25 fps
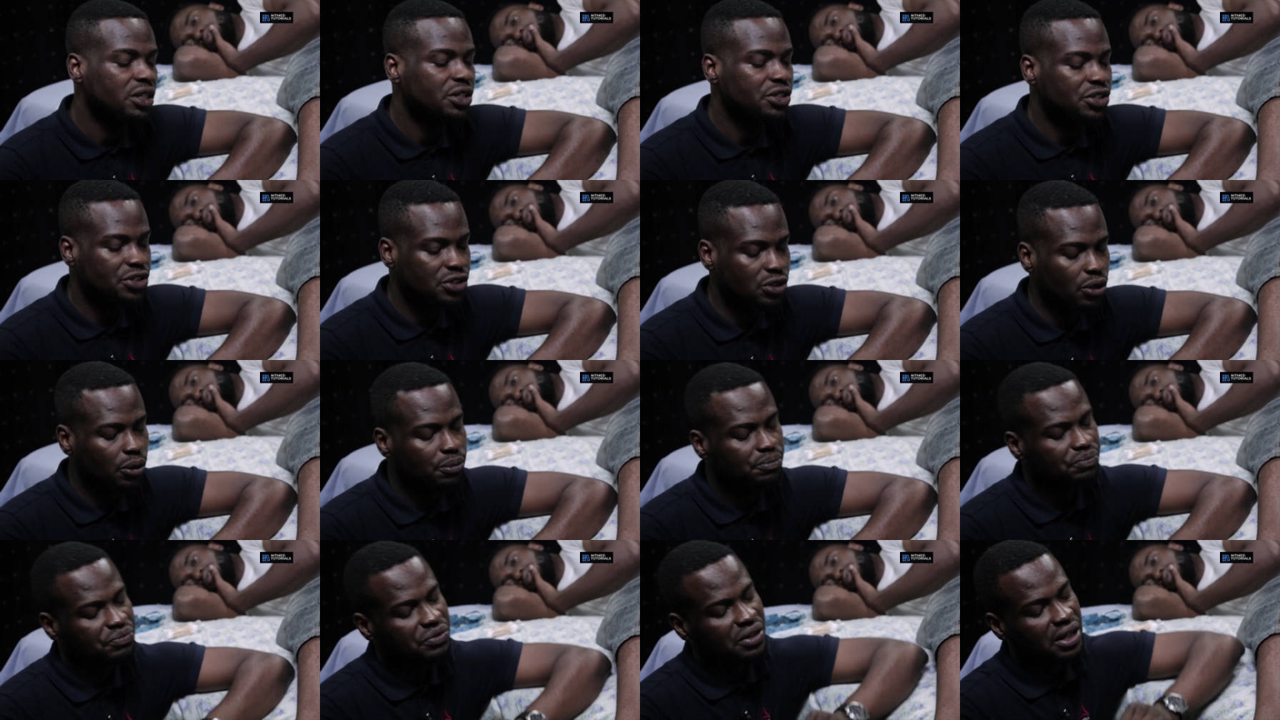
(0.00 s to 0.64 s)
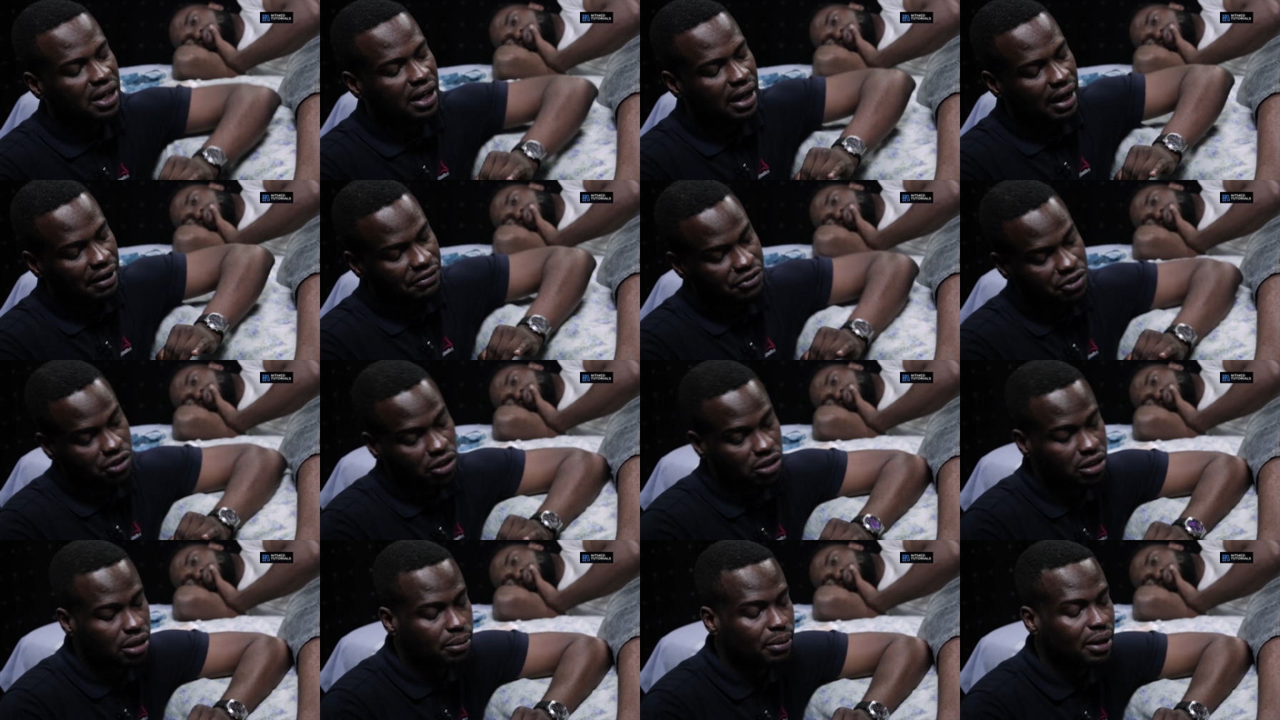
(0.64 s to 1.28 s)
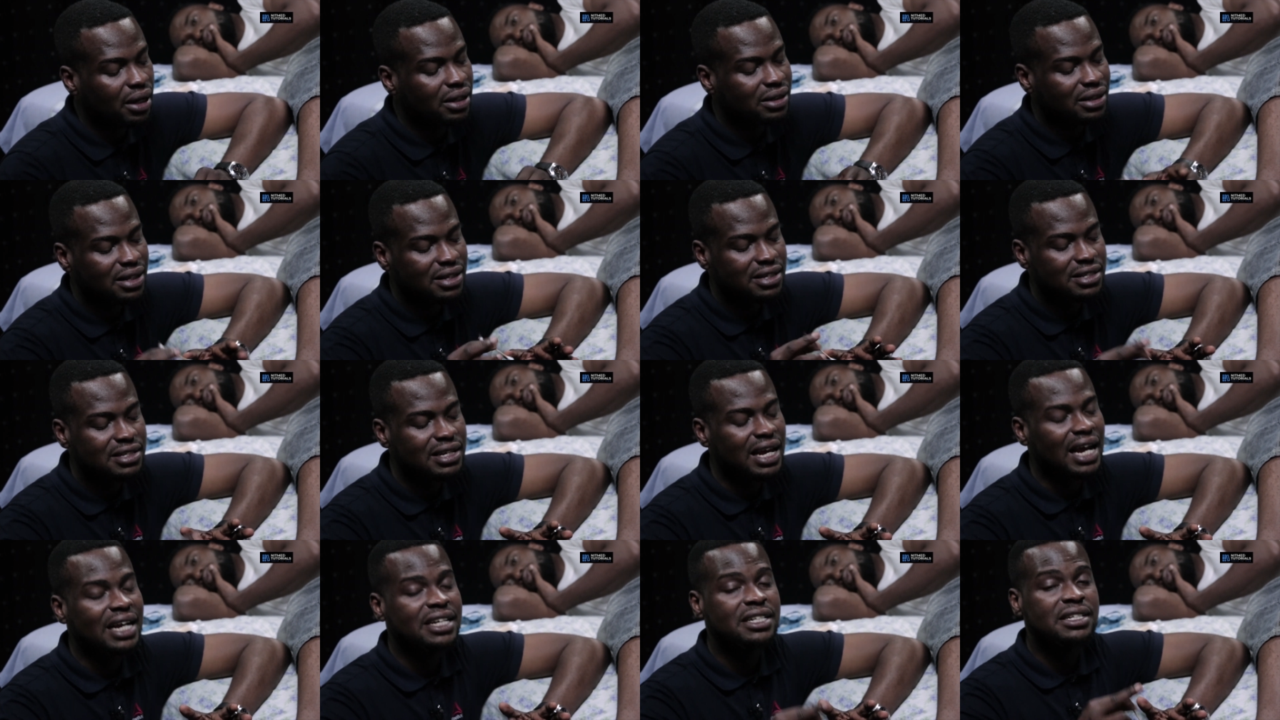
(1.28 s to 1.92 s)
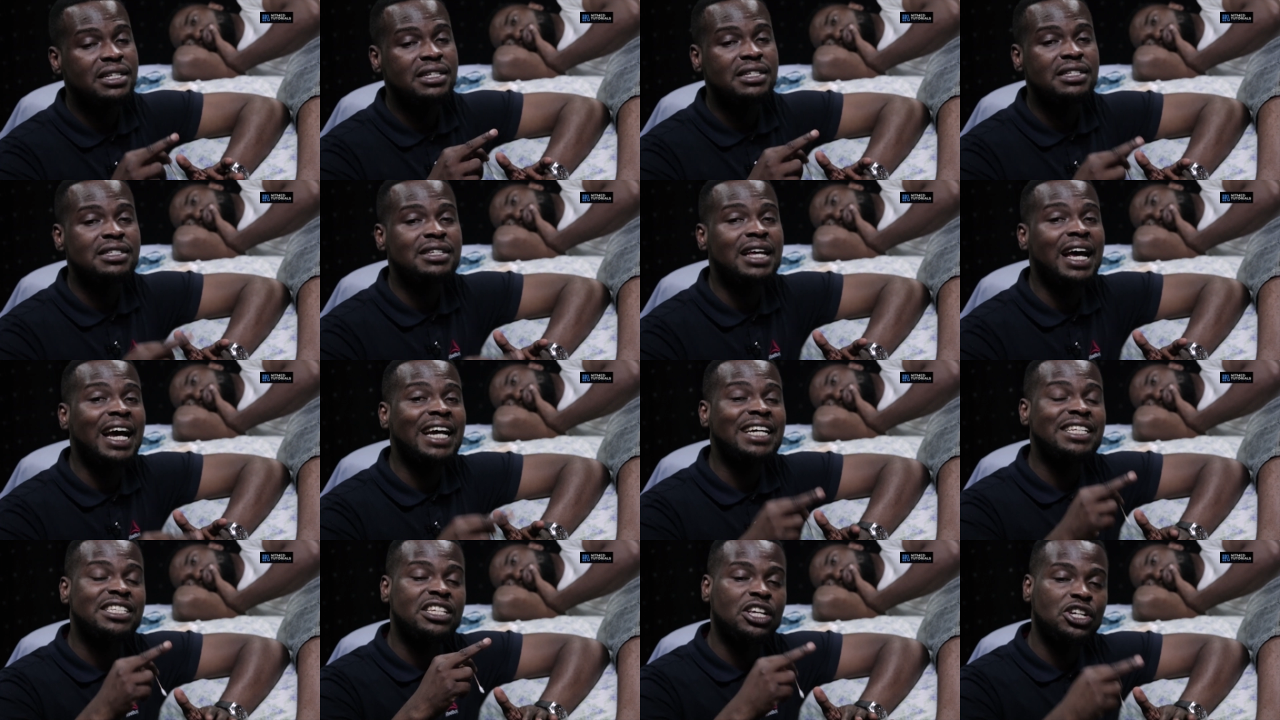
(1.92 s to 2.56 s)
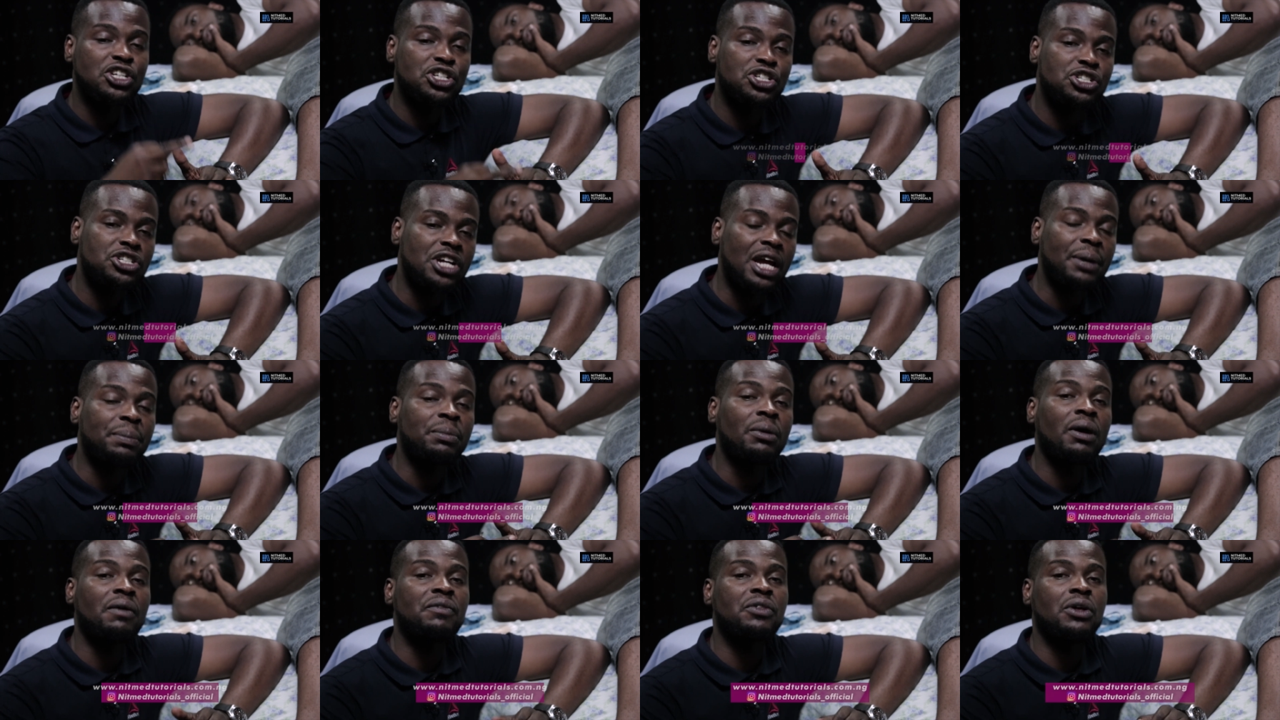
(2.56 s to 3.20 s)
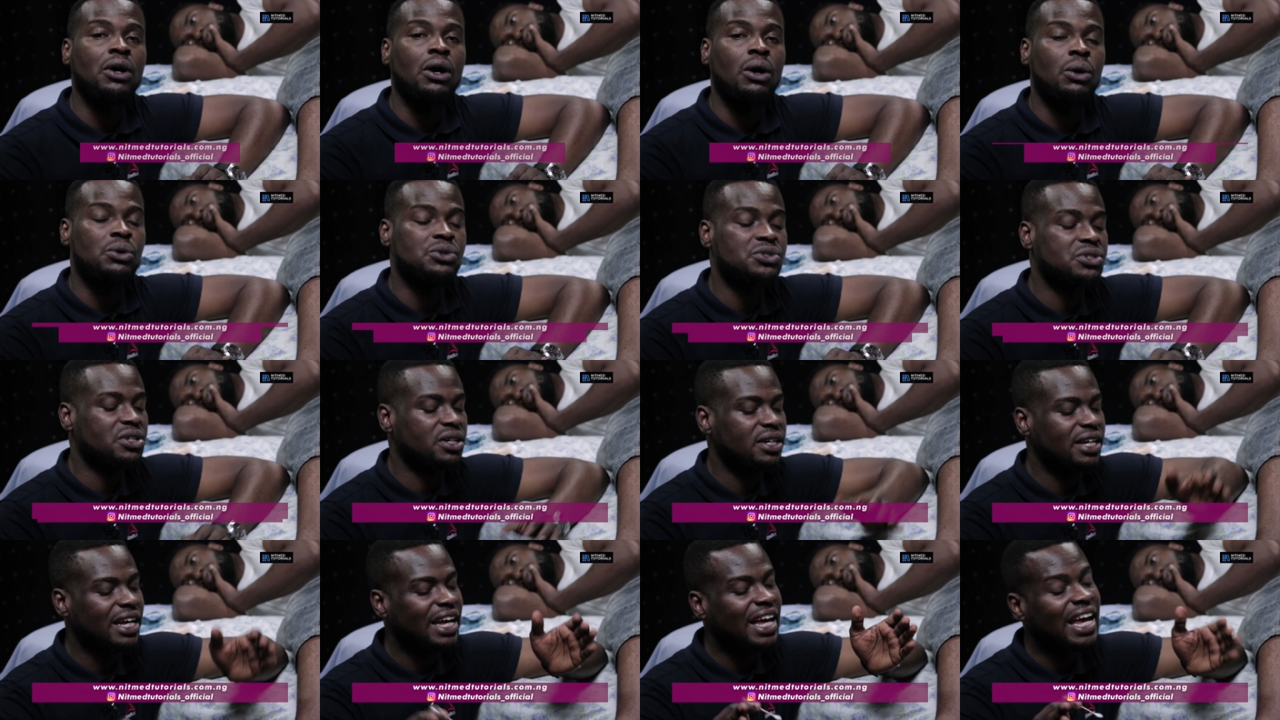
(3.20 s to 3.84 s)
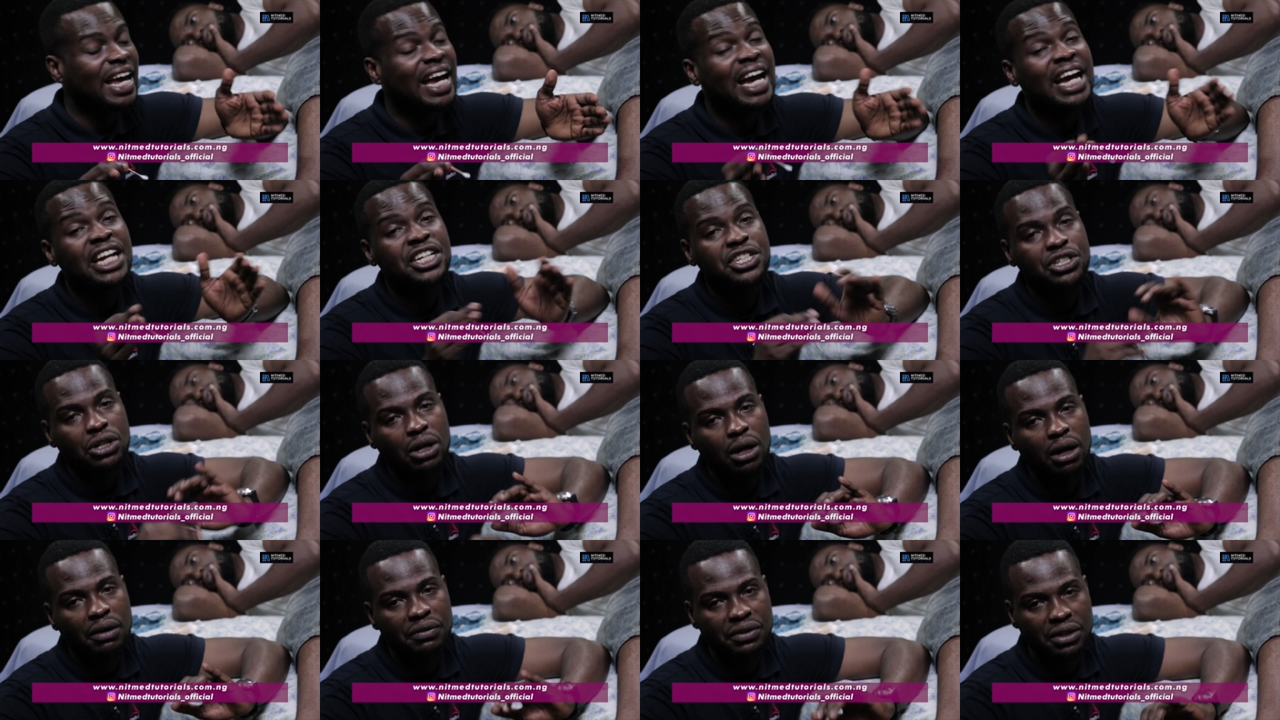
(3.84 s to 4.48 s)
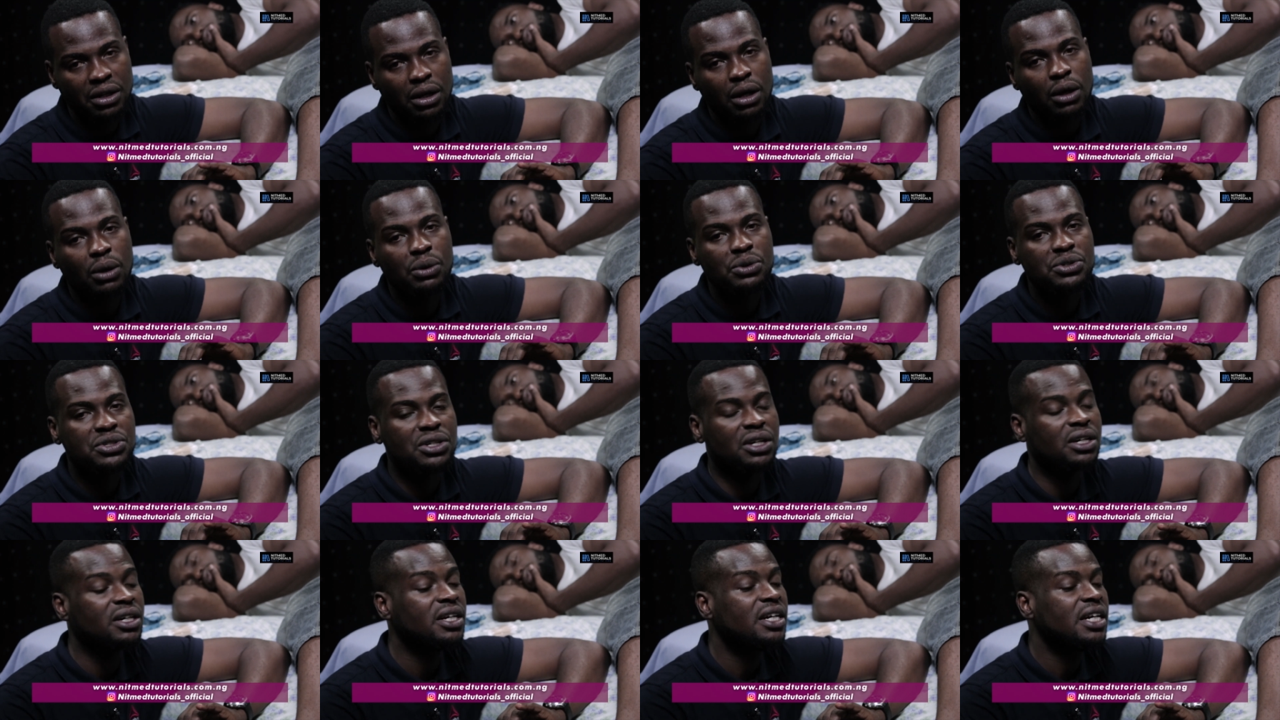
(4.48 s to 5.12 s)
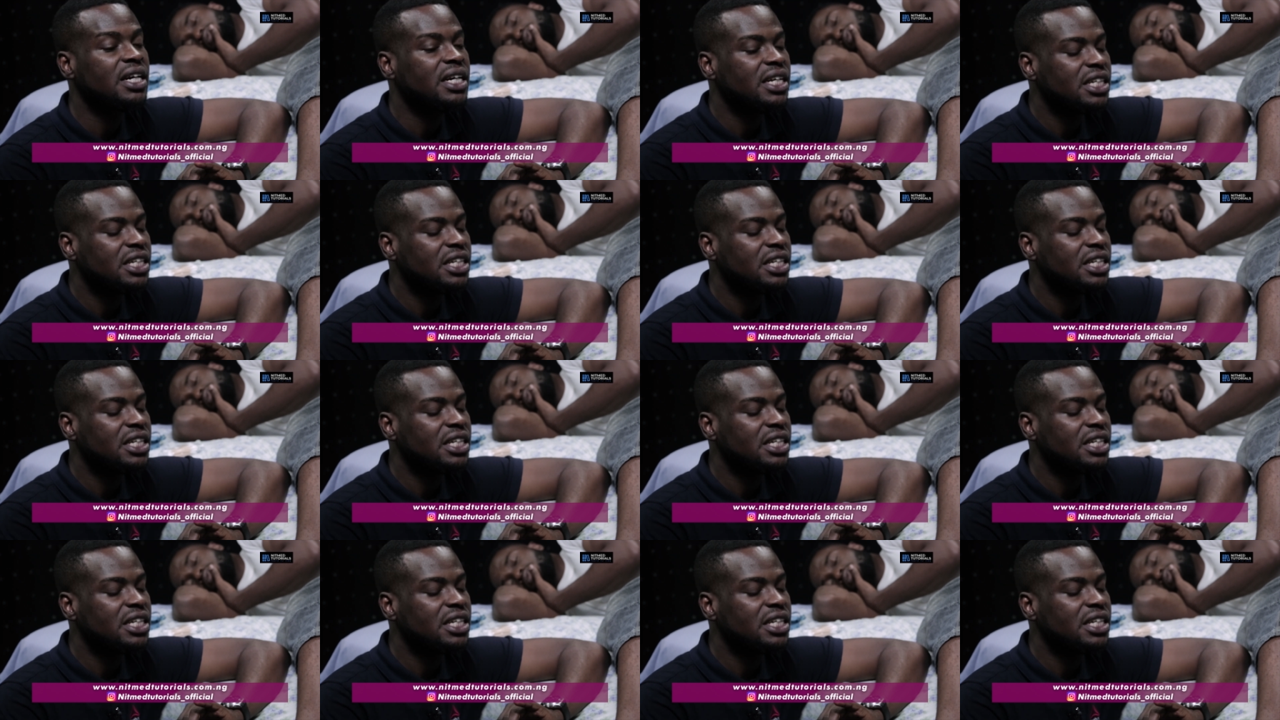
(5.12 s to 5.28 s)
So I've talked about the site, size, shape of the ulcer, edge of the ulcer.